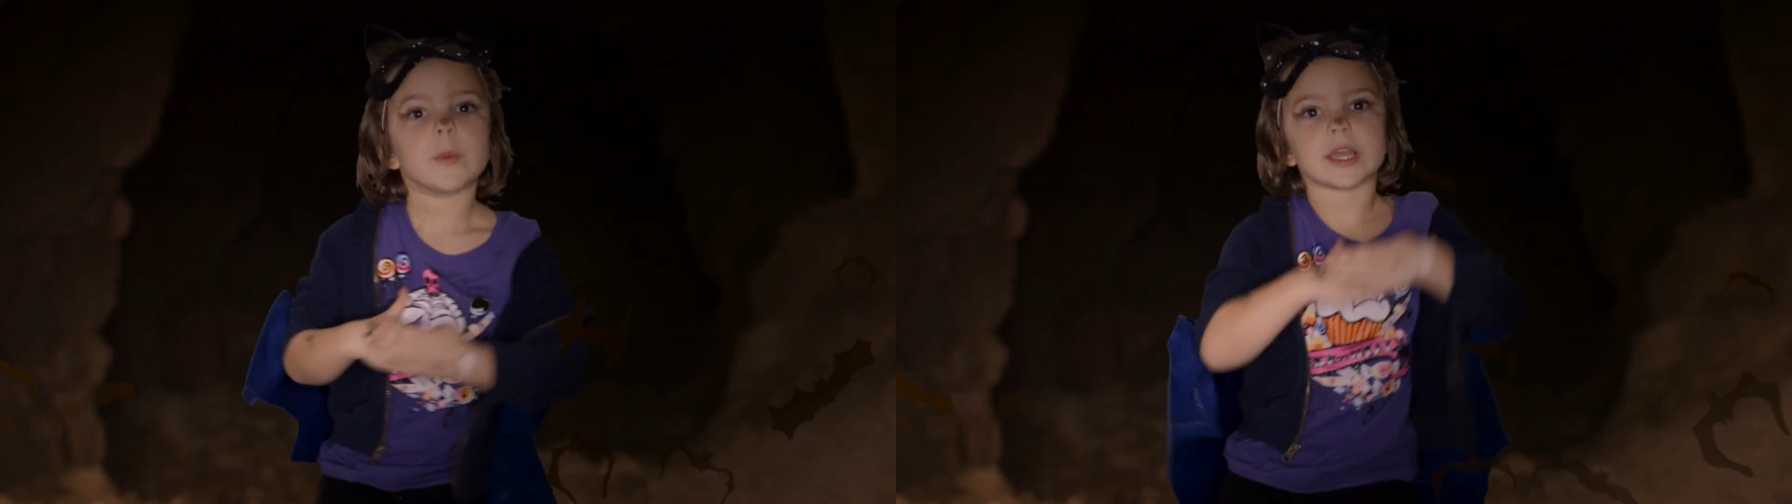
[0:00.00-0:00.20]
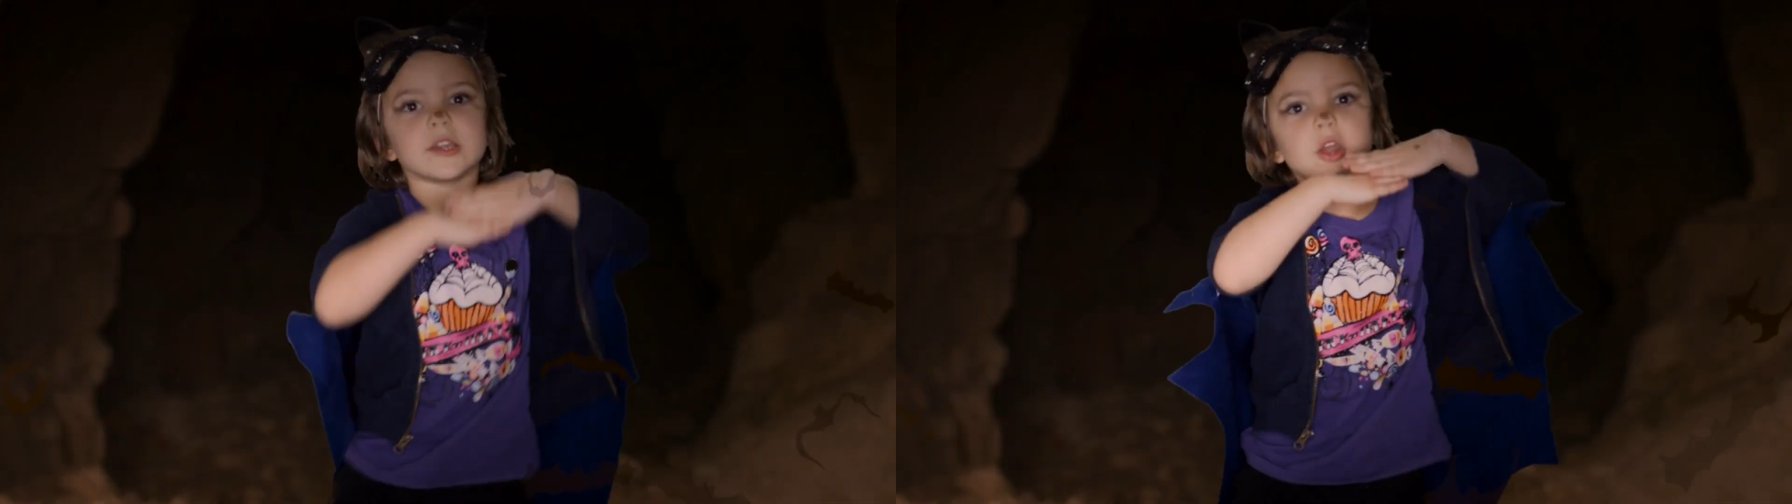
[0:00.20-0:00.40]

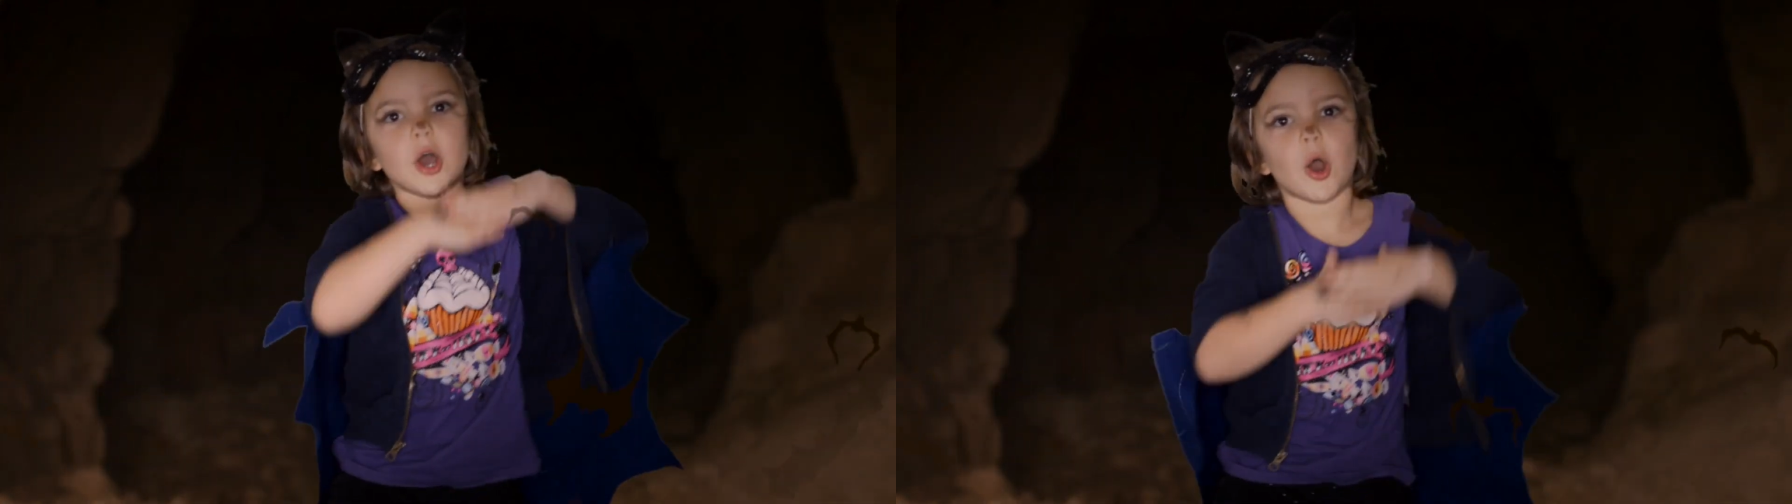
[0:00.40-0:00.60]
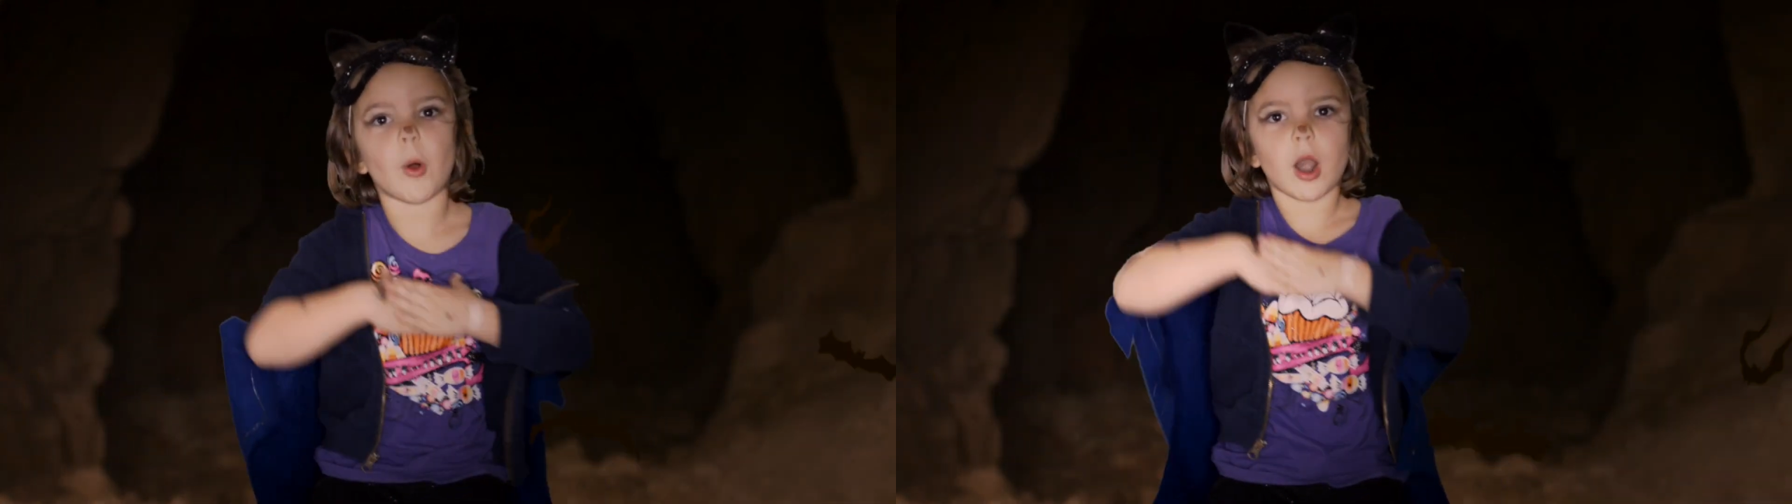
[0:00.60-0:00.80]
We
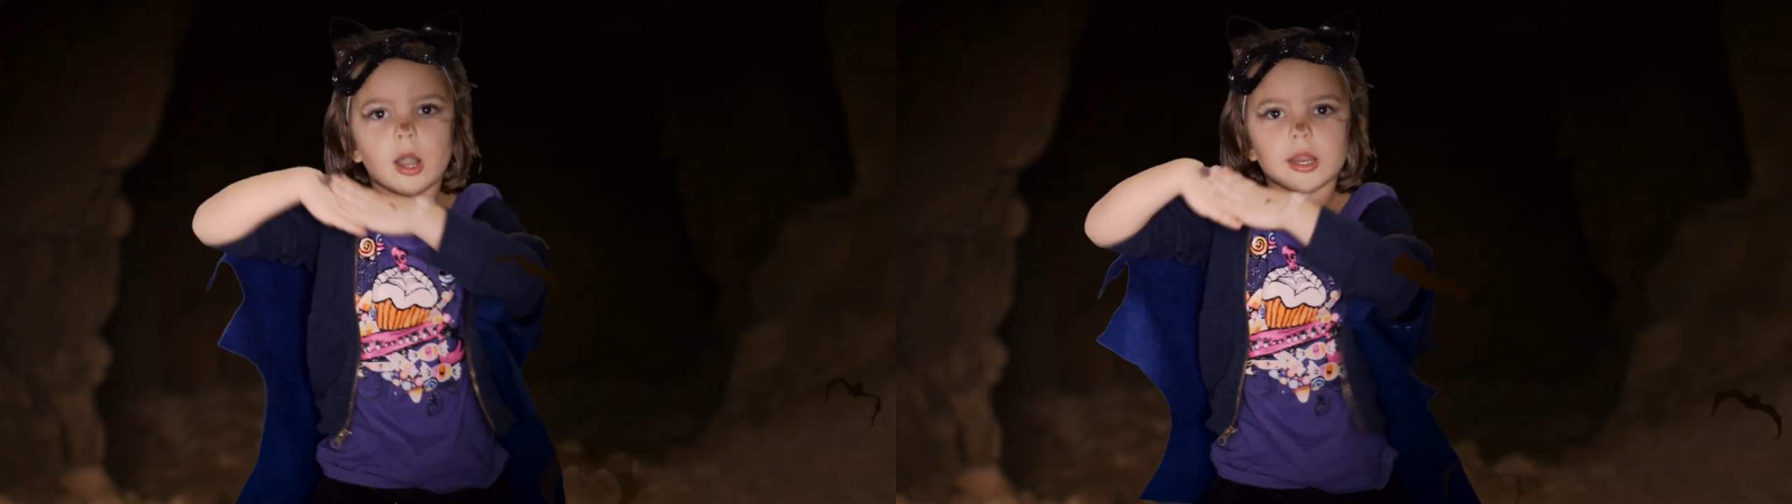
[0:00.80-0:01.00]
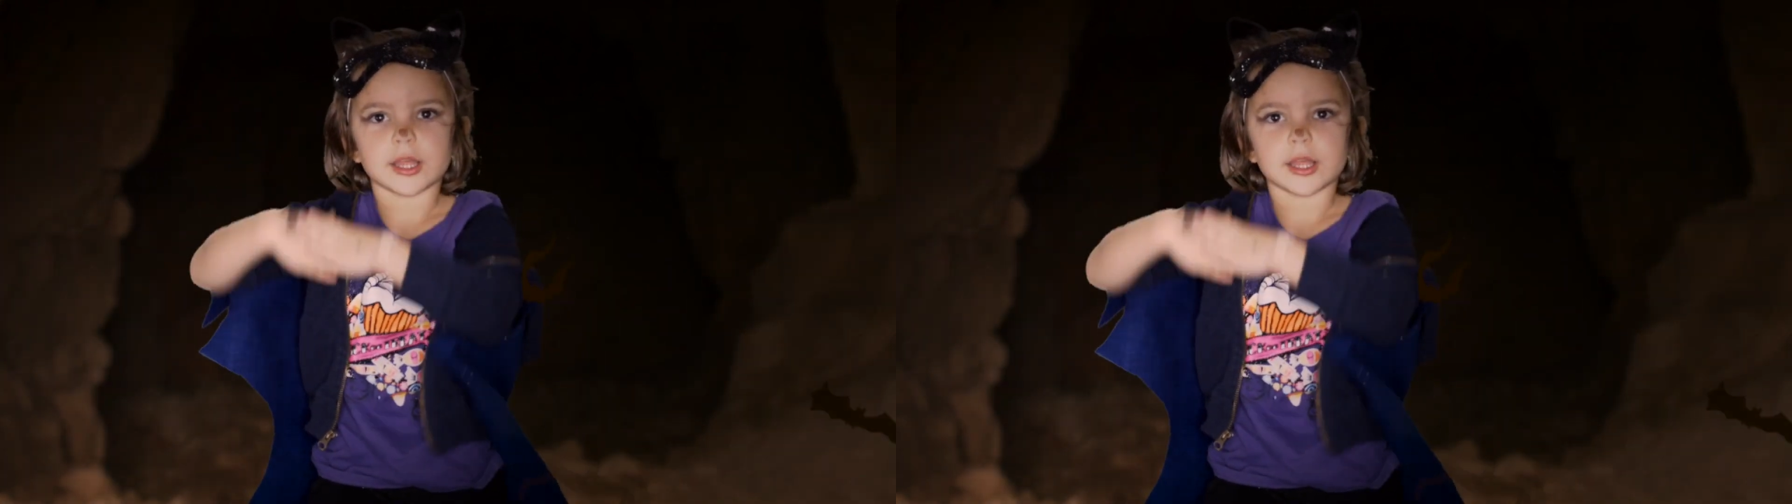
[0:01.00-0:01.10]
know our